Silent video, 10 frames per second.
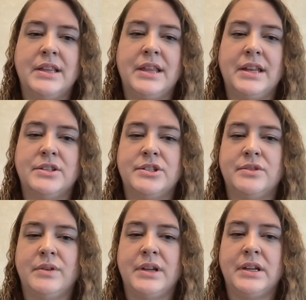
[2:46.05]
that is
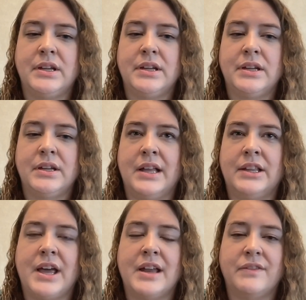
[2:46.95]
doing a
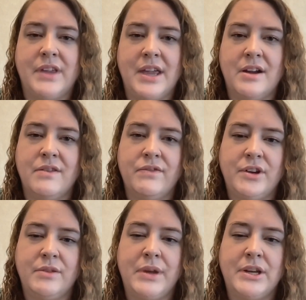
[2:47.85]
lot of care for
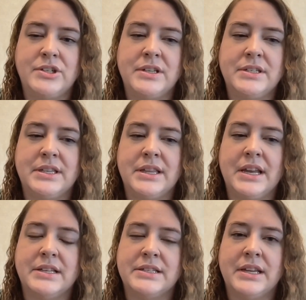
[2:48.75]
your patients, that
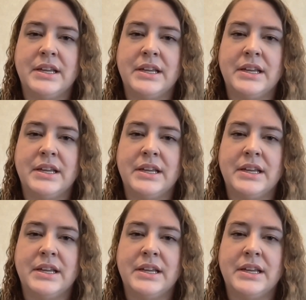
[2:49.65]
is